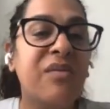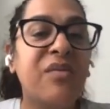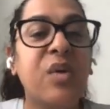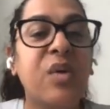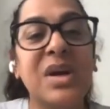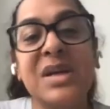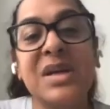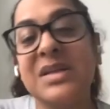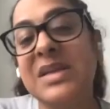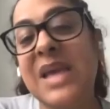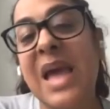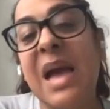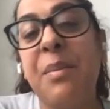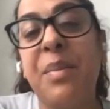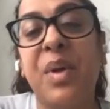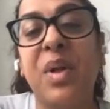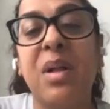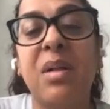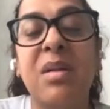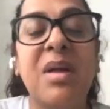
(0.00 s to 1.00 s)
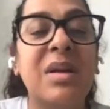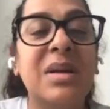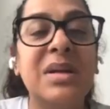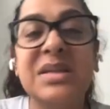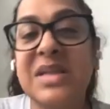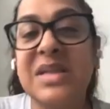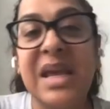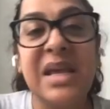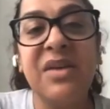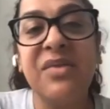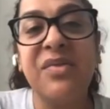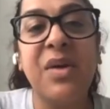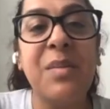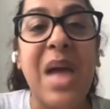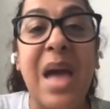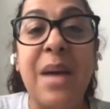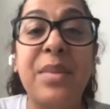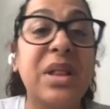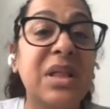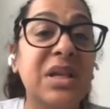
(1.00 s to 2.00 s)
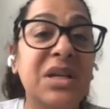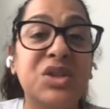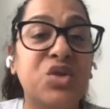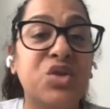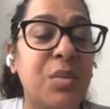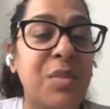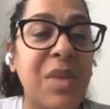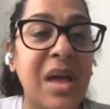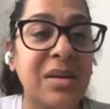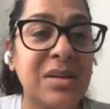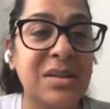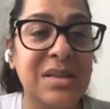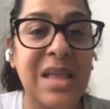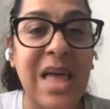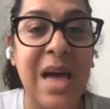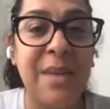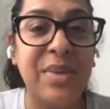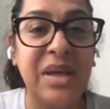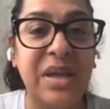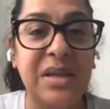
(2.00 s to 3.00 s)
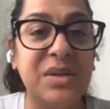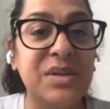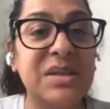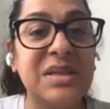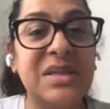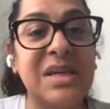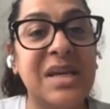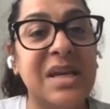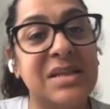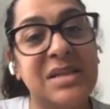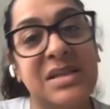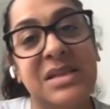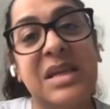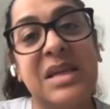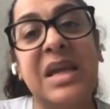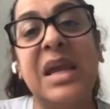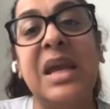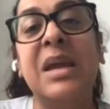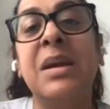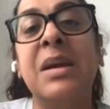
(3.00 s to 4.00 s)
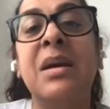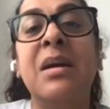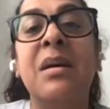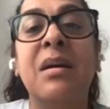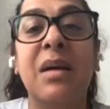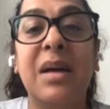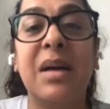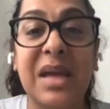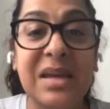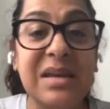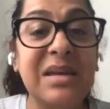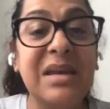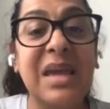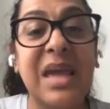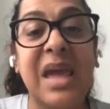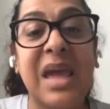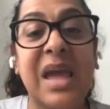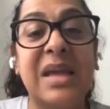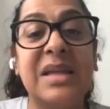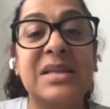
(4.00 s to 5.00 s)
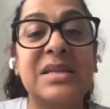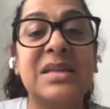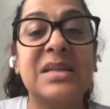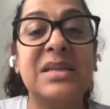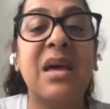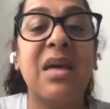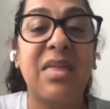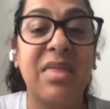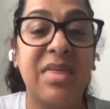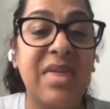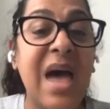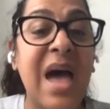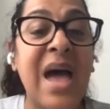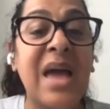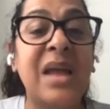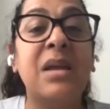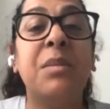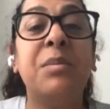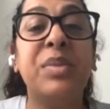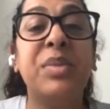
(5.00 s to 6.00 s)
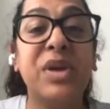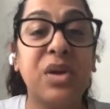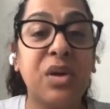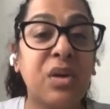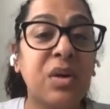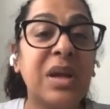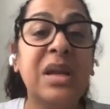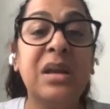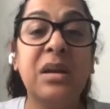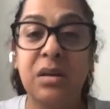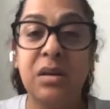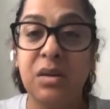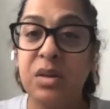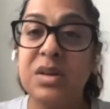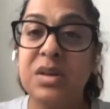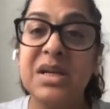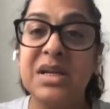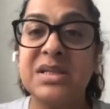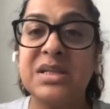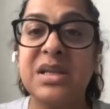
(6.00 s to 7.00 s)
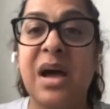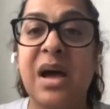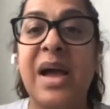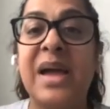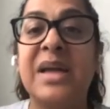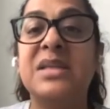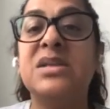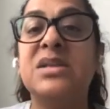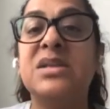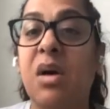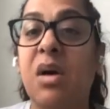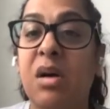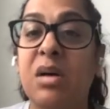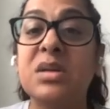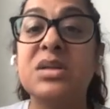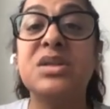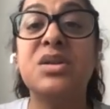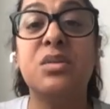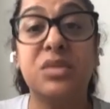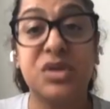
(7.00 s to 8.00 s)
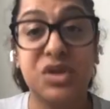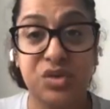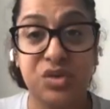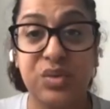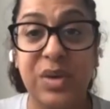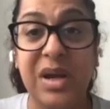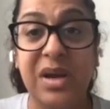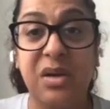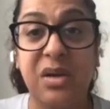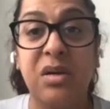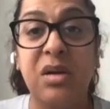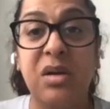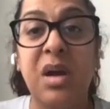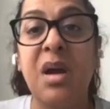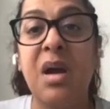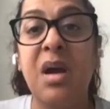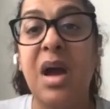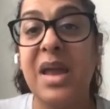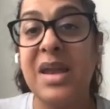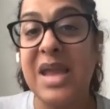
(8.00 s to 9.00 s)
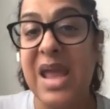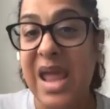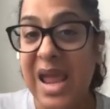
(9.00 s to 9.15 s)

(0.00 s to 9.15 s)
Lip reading: For example, data from Emily Tramel's lab at UCSD indicates that purine nucleosides also trigger an